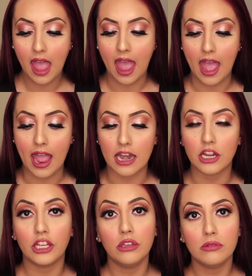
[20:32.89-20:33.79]

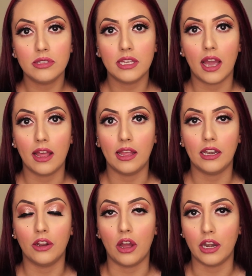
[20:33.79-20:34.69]
and use the
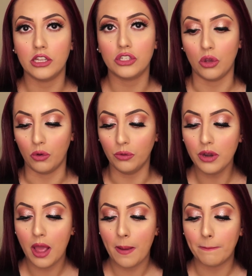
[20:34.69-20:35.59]
eyeliner on its own.